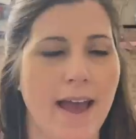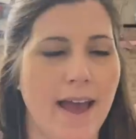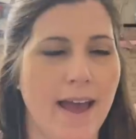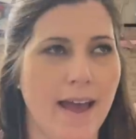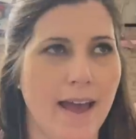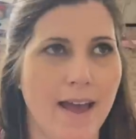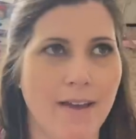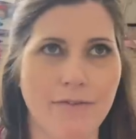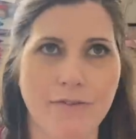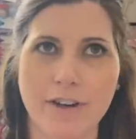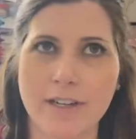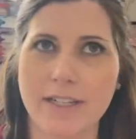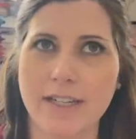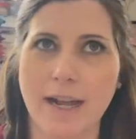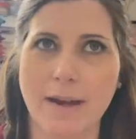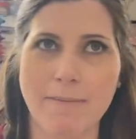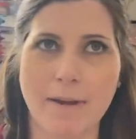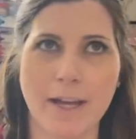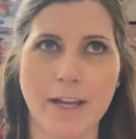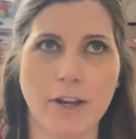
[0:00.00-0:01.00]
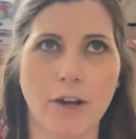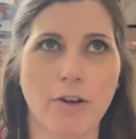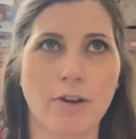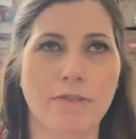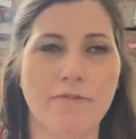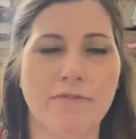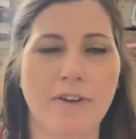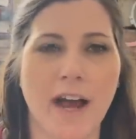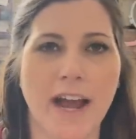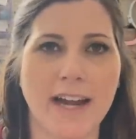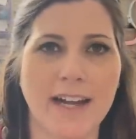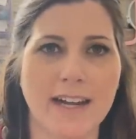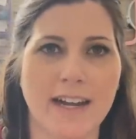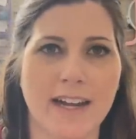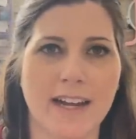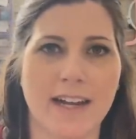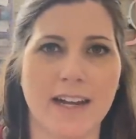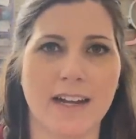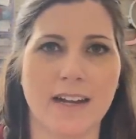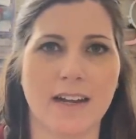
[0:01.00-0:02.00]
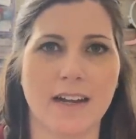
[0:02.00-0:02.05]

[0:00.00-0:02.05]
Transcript: Every time I go to find it,